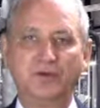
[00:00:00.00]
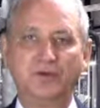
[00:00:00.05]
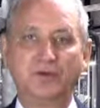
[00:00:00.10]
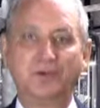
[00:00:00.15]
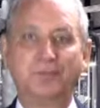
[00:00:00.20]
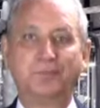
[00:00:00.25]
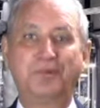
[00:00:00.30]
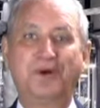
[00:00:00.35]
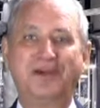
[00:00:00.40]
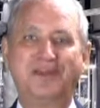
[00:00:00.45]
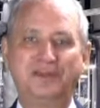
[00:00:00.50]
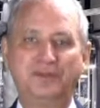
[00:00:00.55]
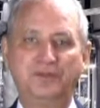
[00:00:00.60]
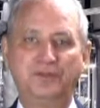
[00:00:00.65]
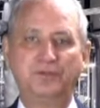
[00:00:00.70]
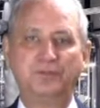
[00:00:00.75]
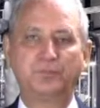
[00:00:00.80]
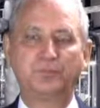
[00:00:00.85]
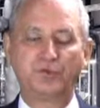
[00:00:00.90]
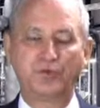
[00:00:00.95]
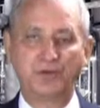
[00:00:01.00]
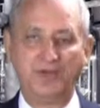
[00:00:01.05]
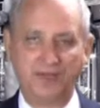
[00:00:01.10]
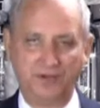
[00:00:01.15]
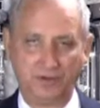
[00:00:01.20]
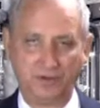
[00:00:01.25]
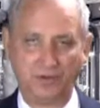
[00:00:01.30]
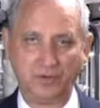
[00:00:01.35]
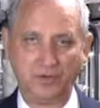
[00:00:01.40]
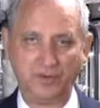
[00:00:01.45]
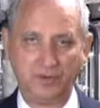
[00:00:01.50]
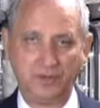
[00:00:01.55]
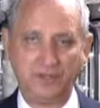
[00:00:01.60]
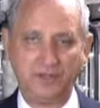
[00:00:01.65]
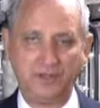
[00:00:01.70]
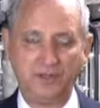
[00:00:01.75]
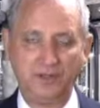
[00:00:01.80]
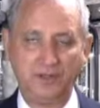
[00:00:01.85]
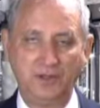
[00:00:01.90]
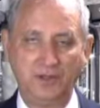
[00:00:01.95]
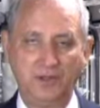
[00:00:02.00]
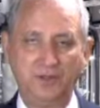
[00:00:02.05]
or a pint per acre. Okay?